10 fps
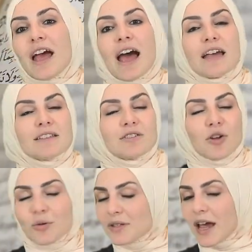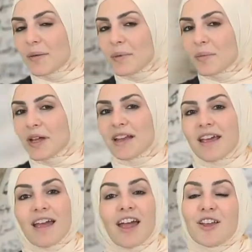has no time limit
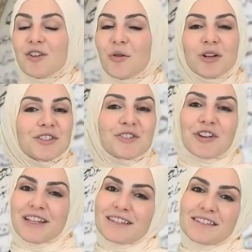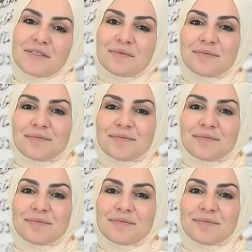and no constraints.